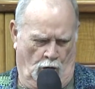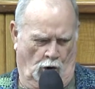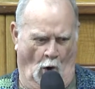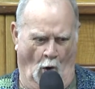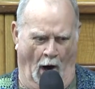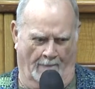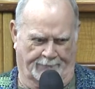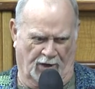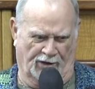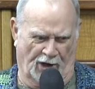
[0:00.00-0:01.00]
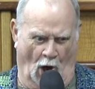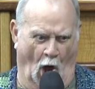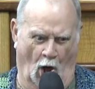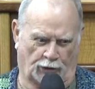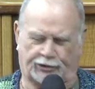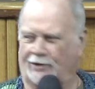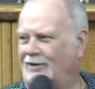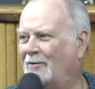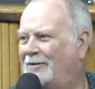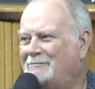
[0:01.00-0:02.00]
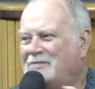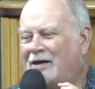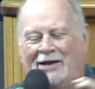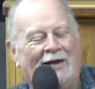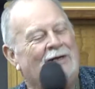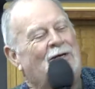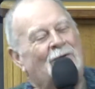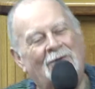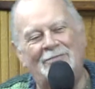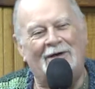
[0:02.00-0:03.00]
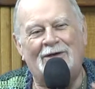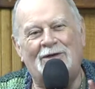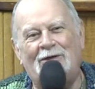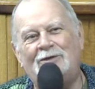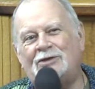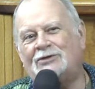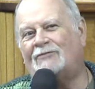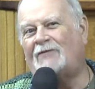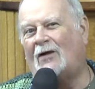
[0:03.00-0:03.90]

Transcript: you actually, you might not have heard, go up to